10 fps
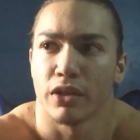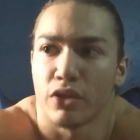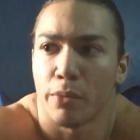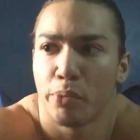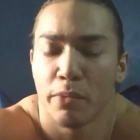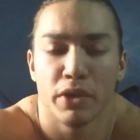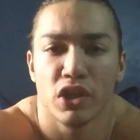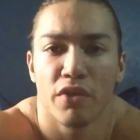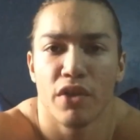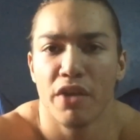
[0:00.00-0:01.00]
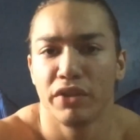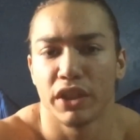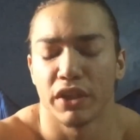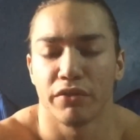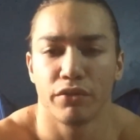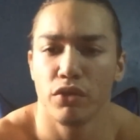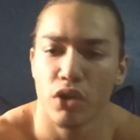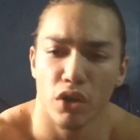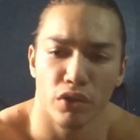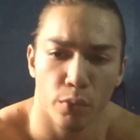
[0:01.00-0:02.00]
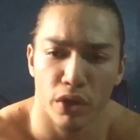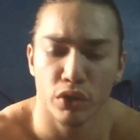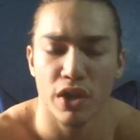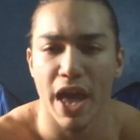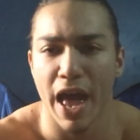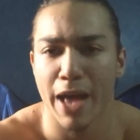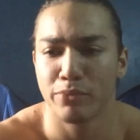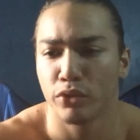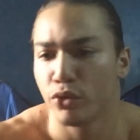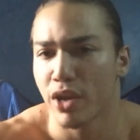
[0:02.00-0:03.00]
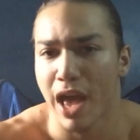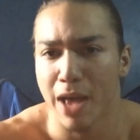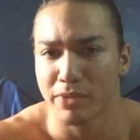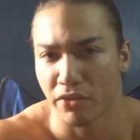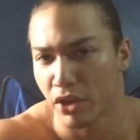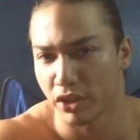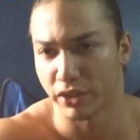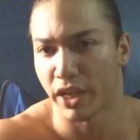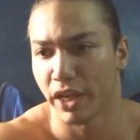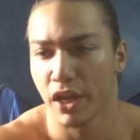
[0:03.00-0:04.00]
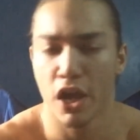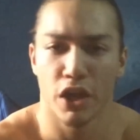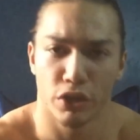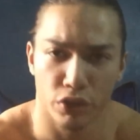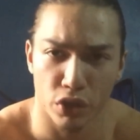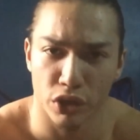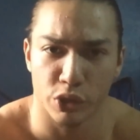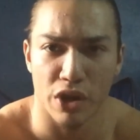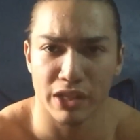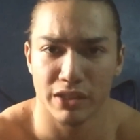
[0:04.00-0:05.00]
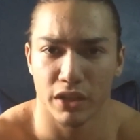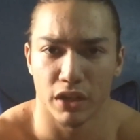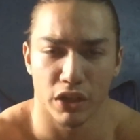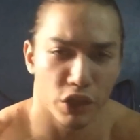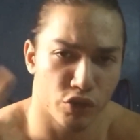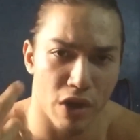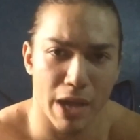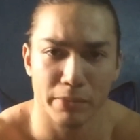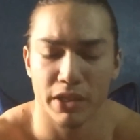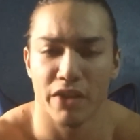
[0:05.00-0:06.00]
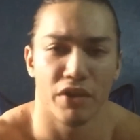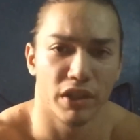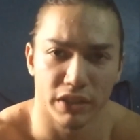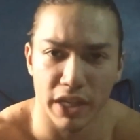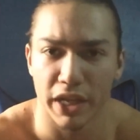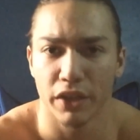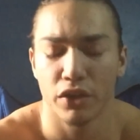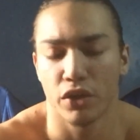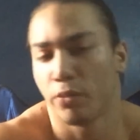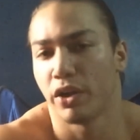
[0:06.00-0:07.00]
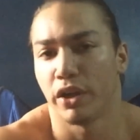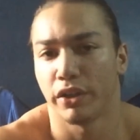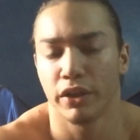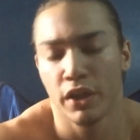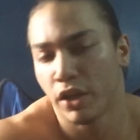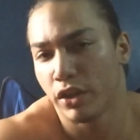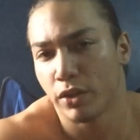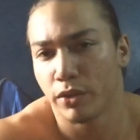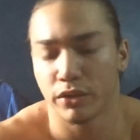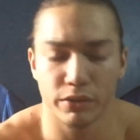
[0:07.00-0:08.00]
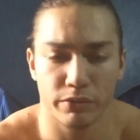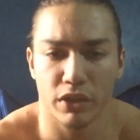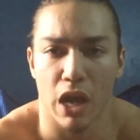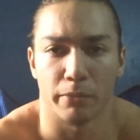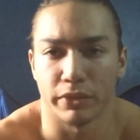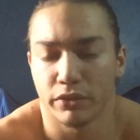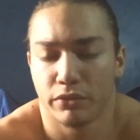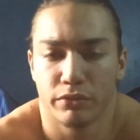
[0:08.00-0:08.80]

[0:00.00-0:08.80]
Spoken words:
So I pretty much cover everything. You know, you want to do your abs, you do your abs every other day. You throw your traps every other day. You know what it is. It's common.